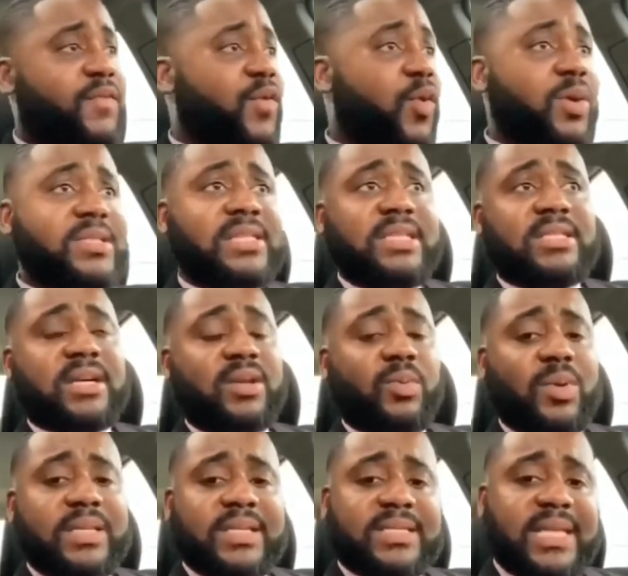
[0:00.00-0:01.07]
Of course, he's
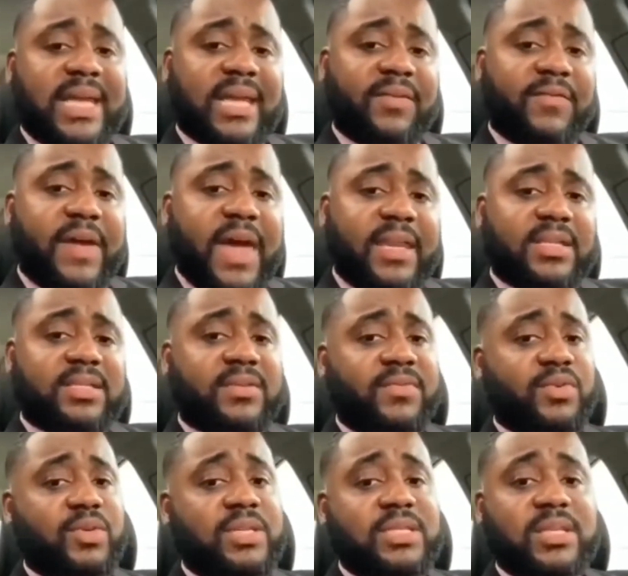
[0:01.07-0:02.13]
going to want to take advantage
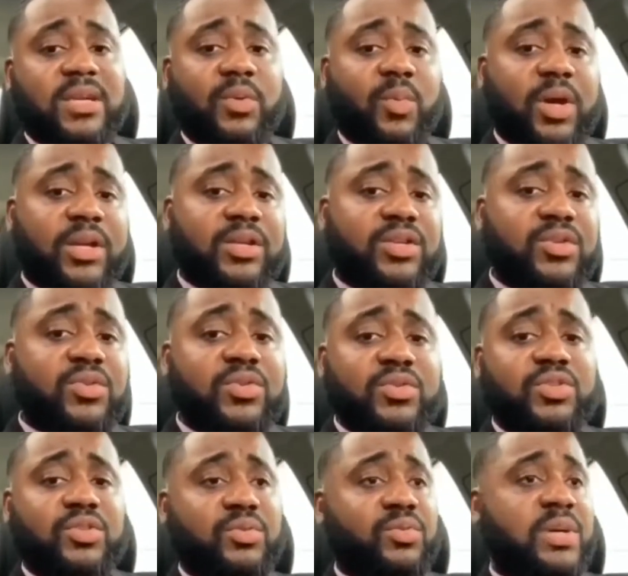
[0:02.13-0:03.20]
of you. He's going to want to
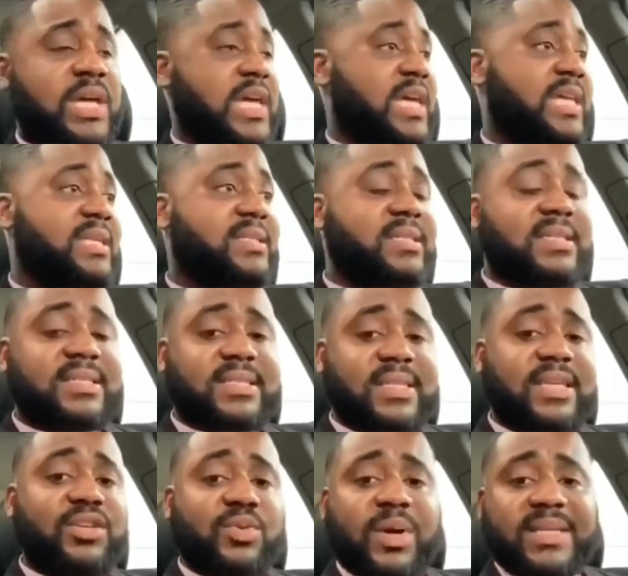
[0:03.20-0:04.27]
use you. He's going to
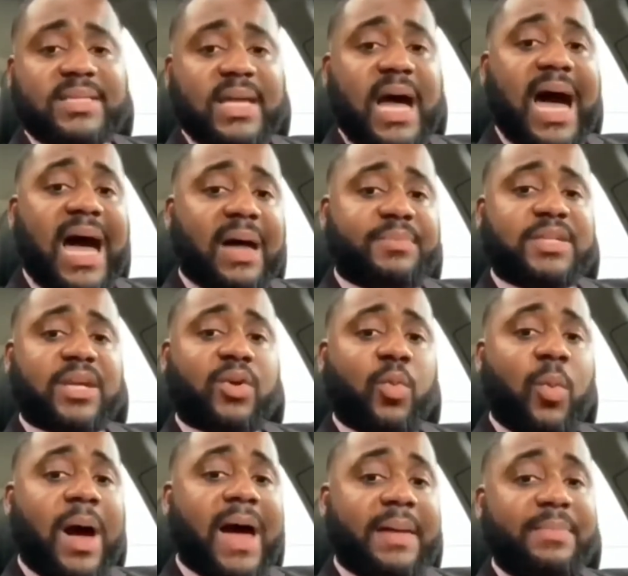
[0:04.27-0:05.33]
see you as an
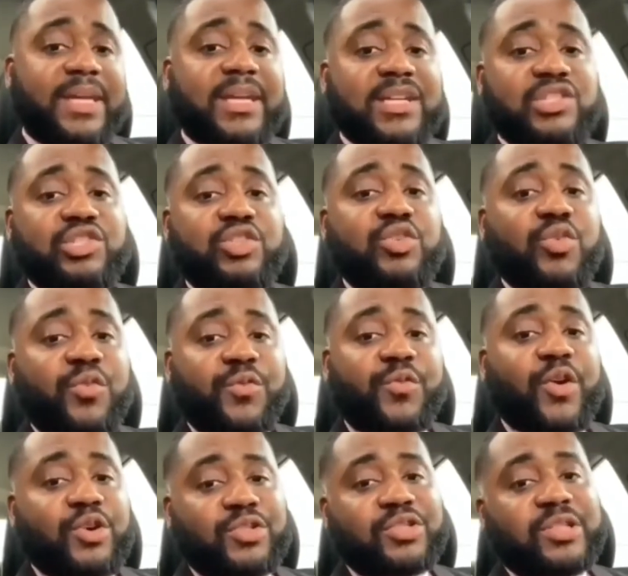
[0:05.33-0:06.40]
object. Why? Because you
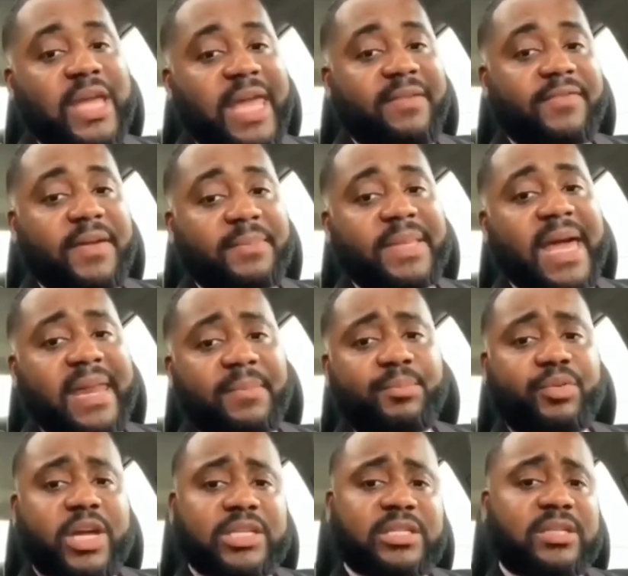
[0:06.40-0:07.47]
first gave him that
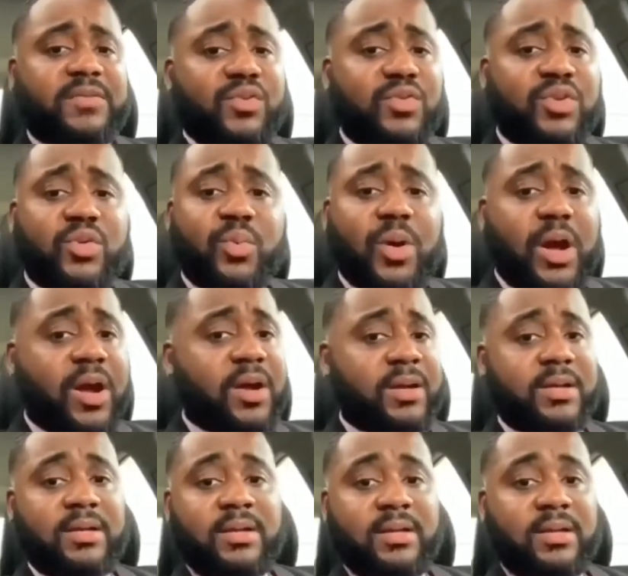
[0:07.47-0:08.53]
impression of who you
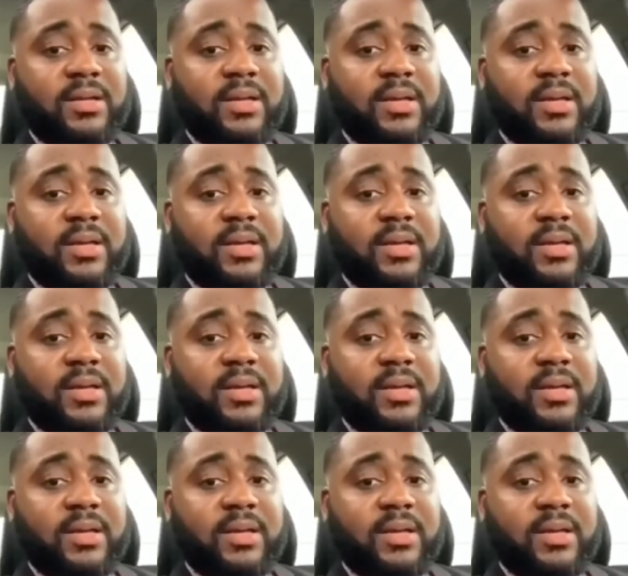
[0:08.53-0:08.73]
were.